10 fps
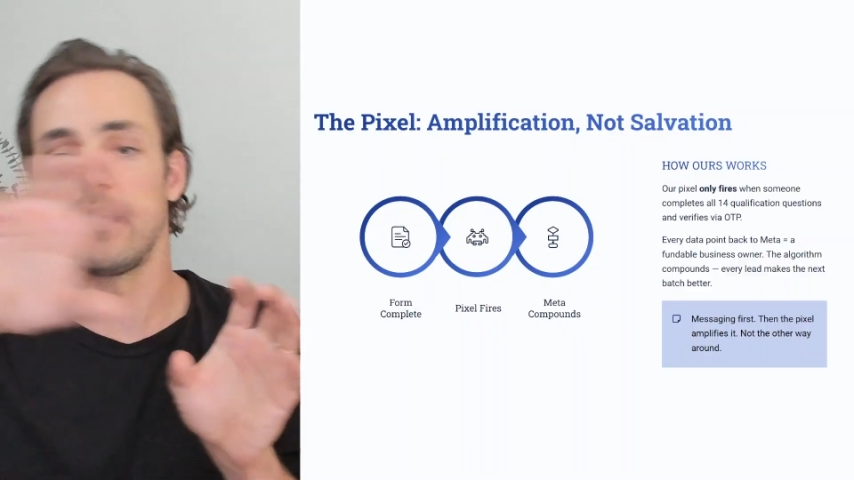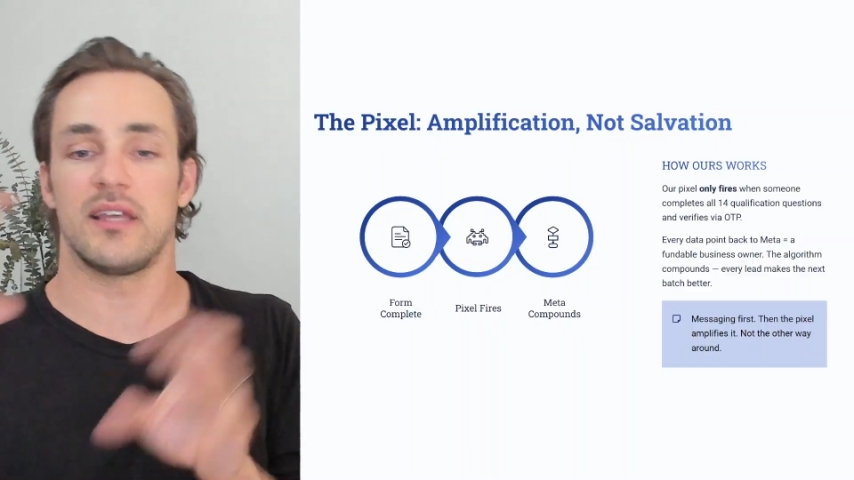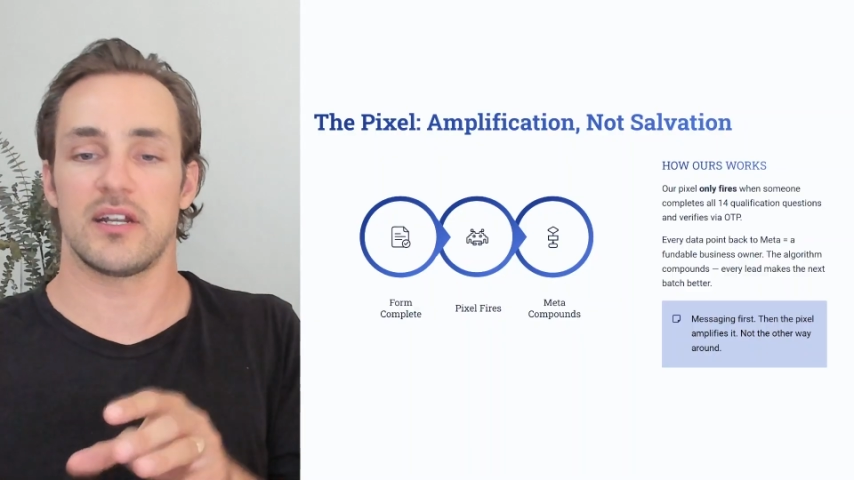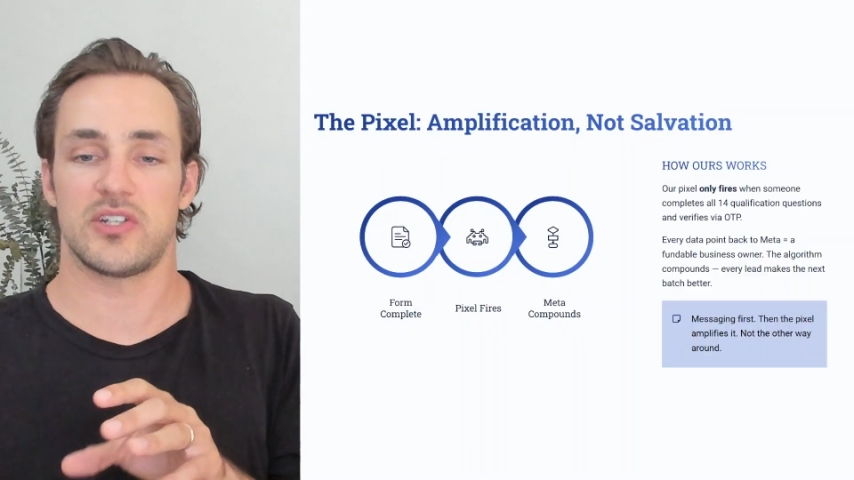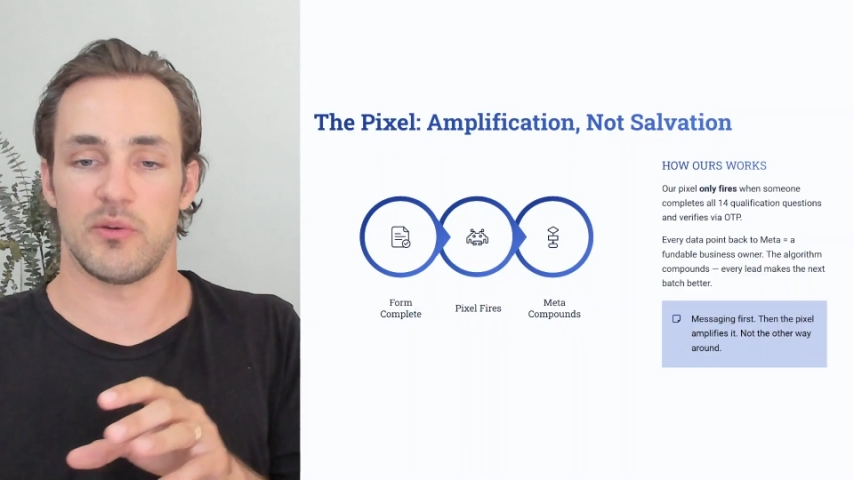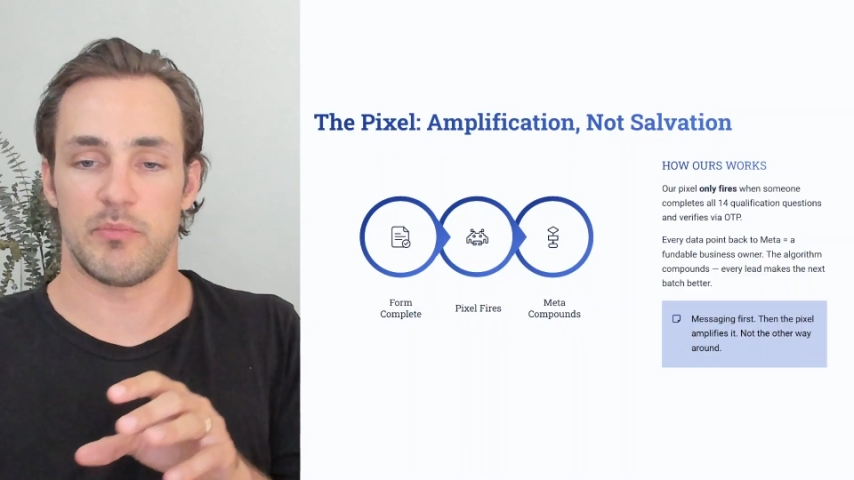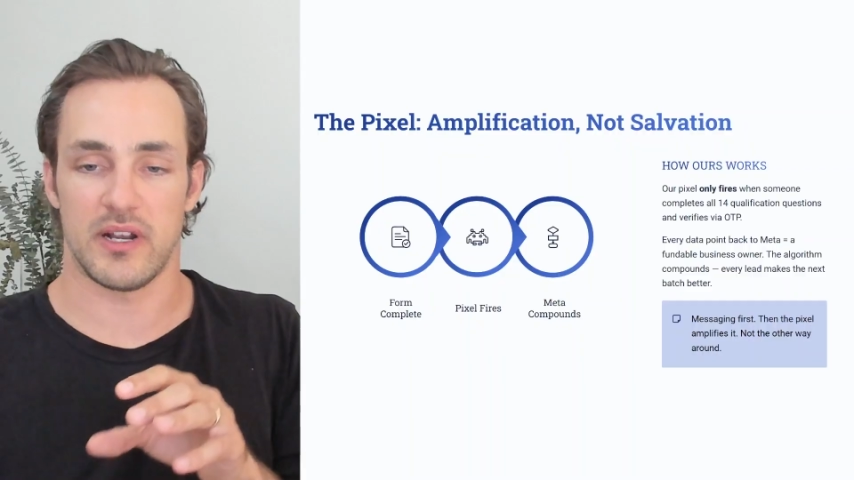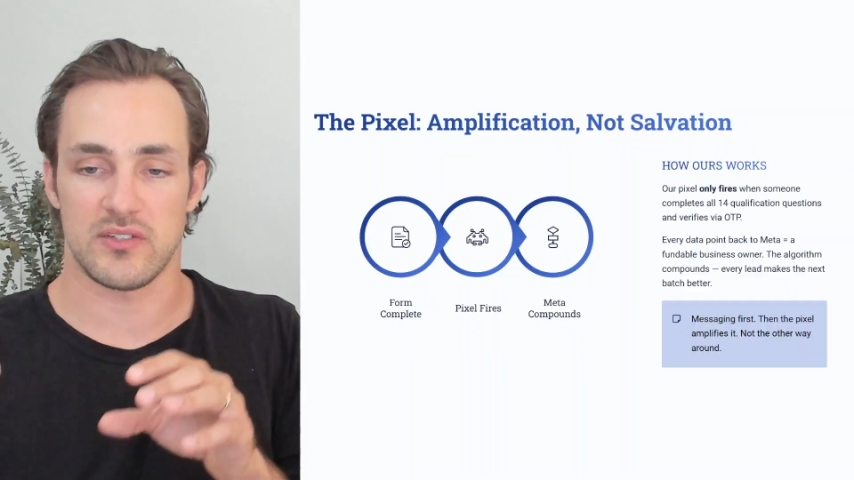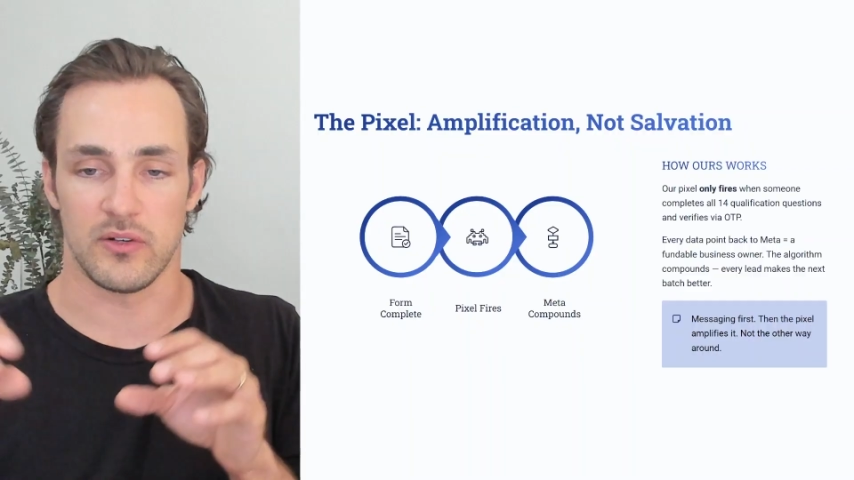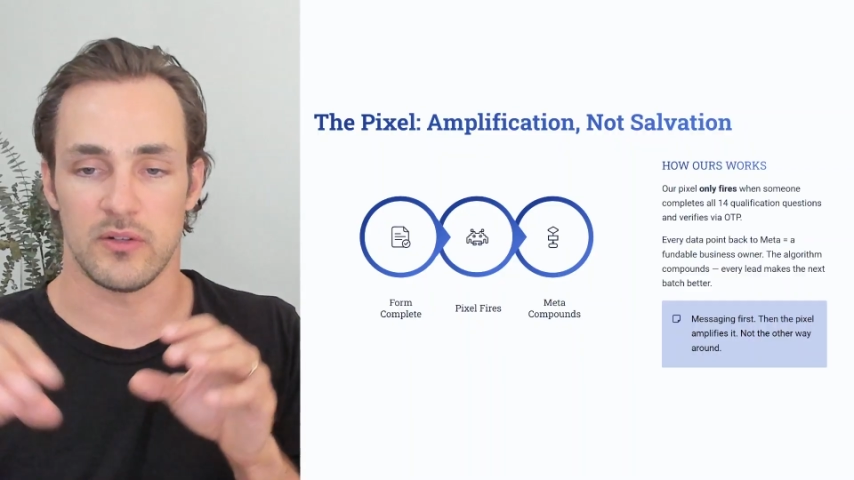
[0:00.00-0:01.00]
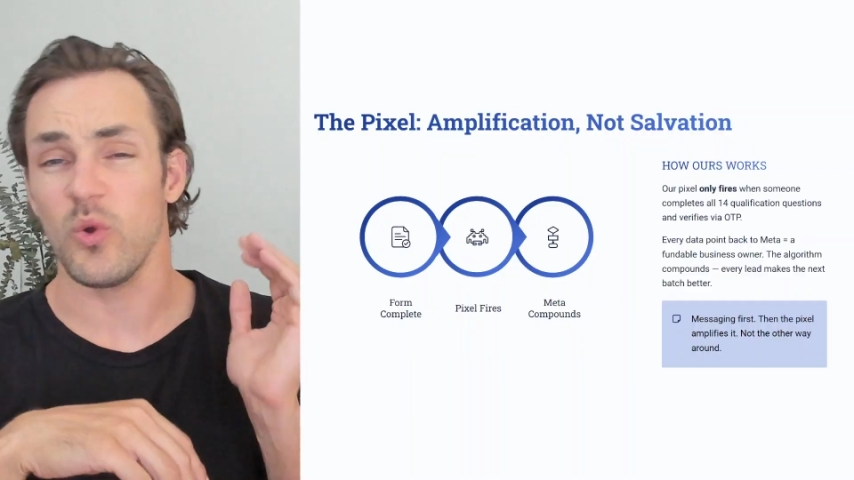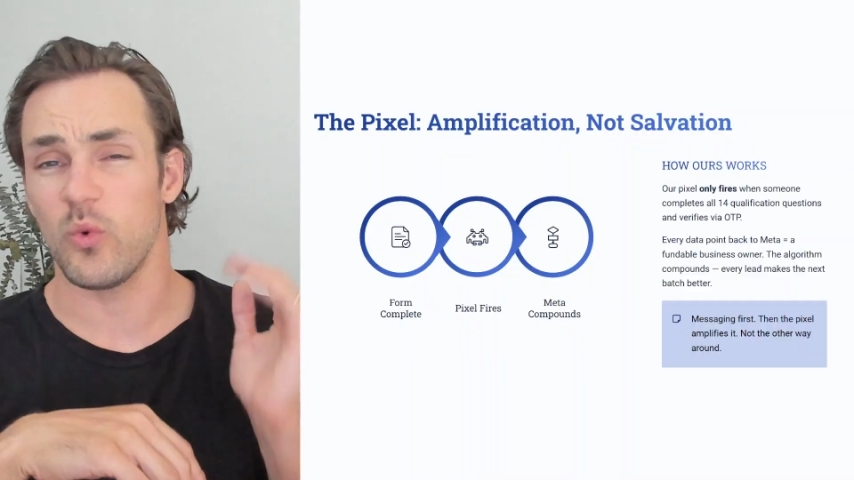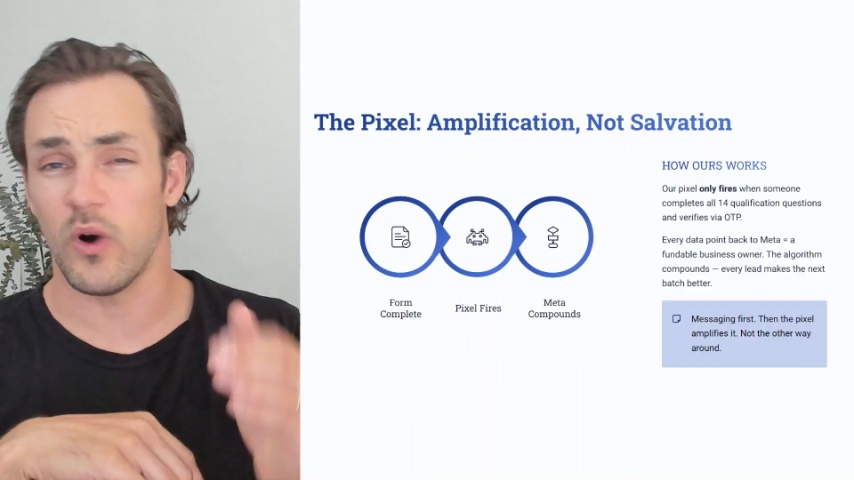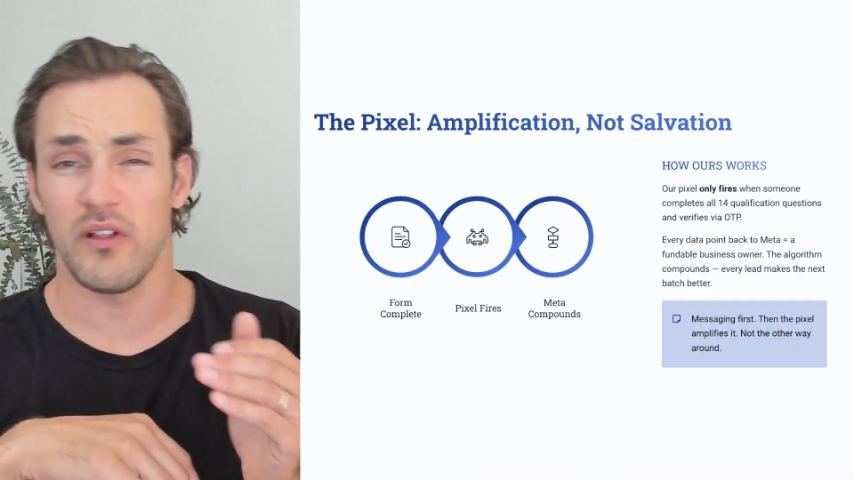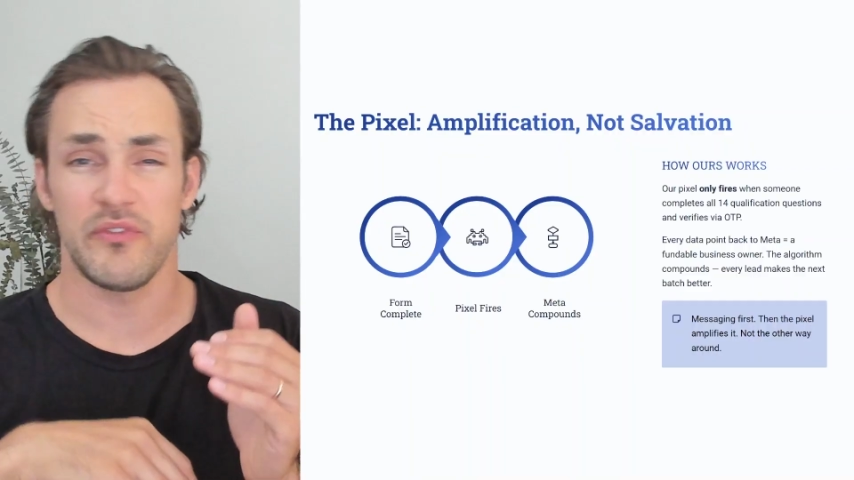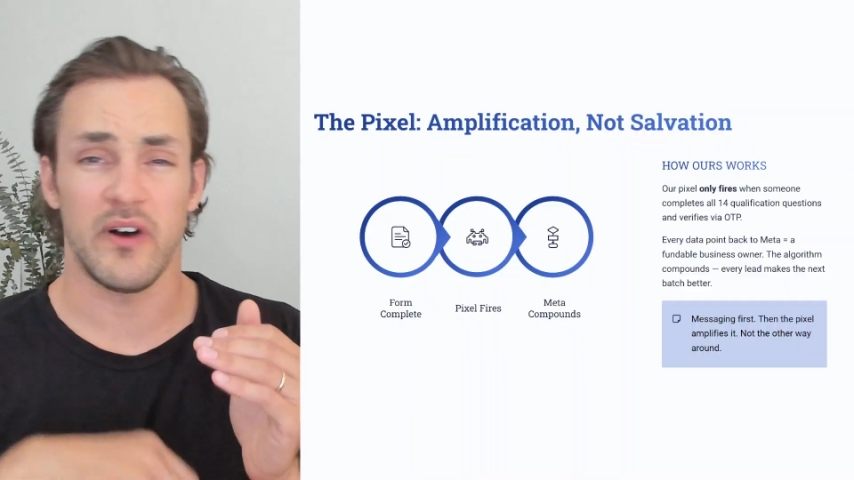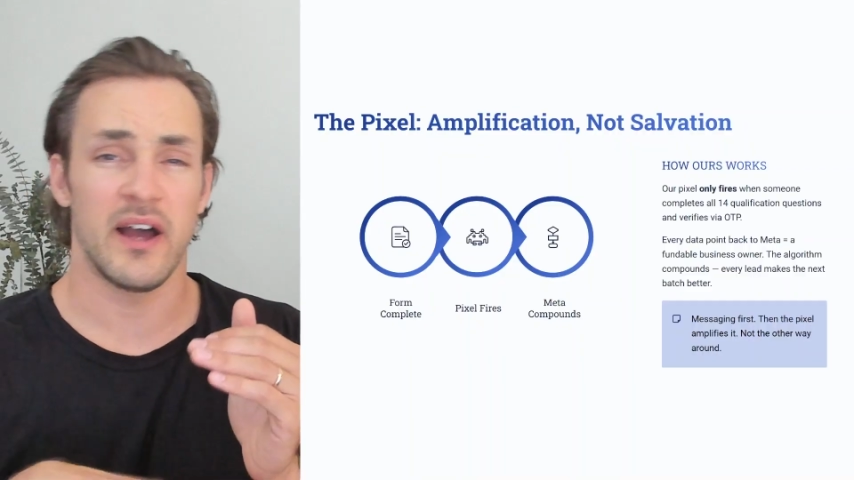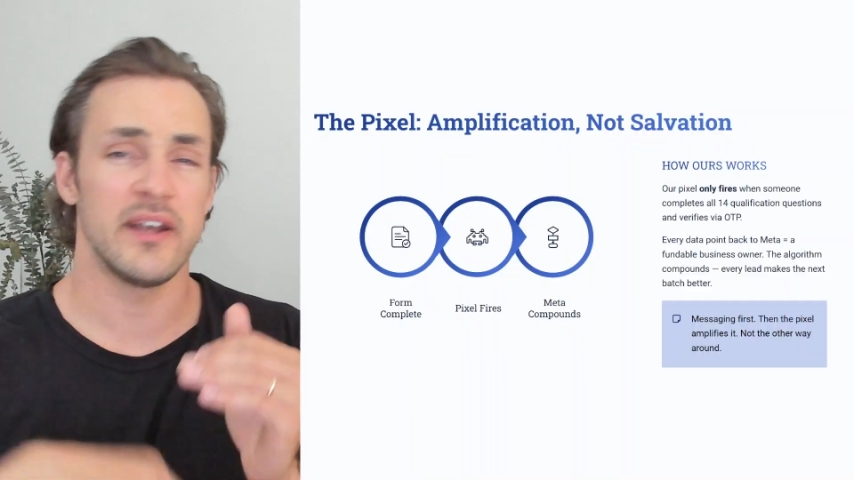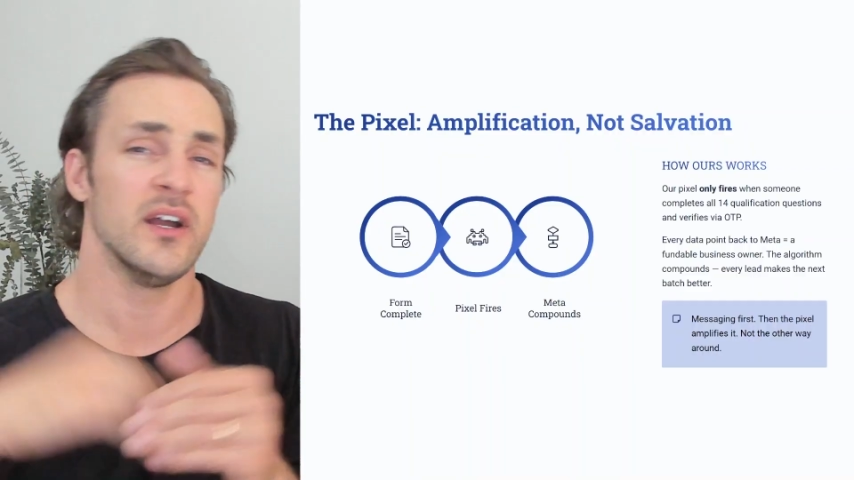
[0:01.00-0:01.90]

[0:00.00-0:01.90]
gets your pixel qualified